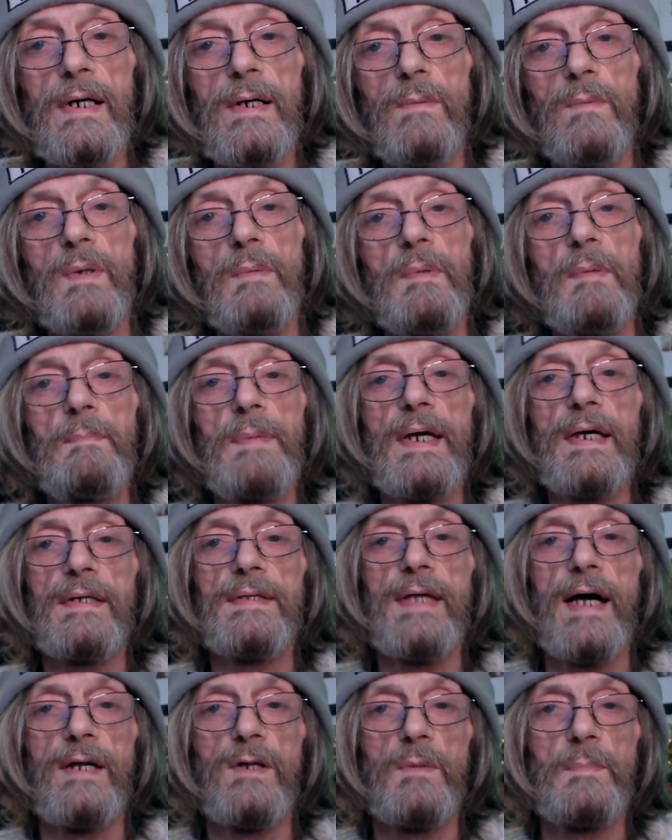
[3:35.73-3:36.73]
We'll be picking
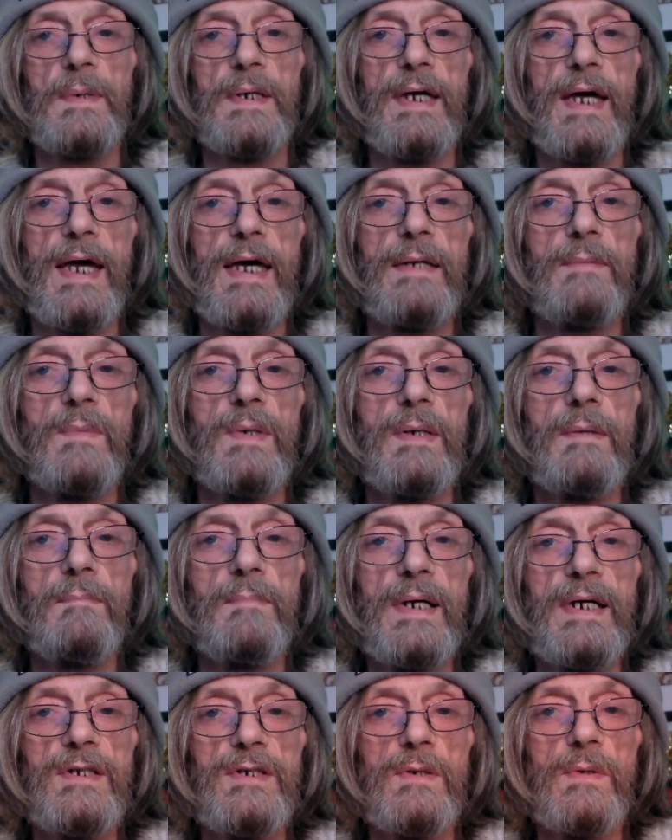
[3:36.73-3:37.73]
that up again. We
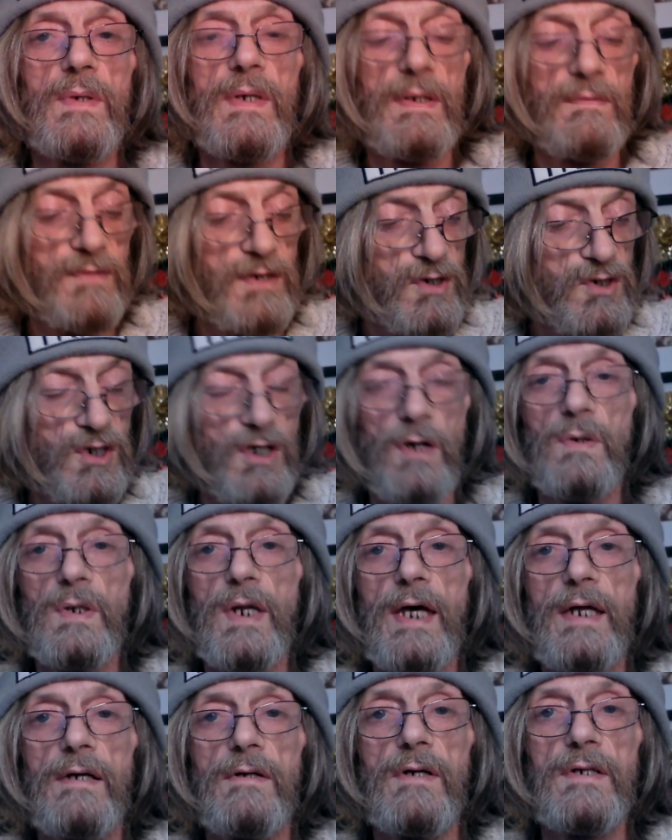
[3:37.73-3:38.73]
may do even a show
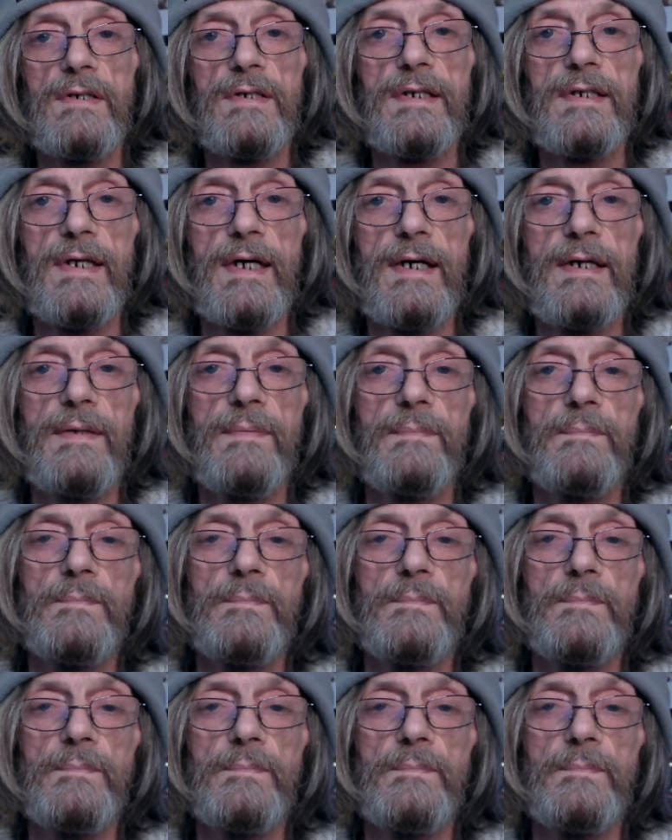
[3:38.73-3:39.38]
later on today.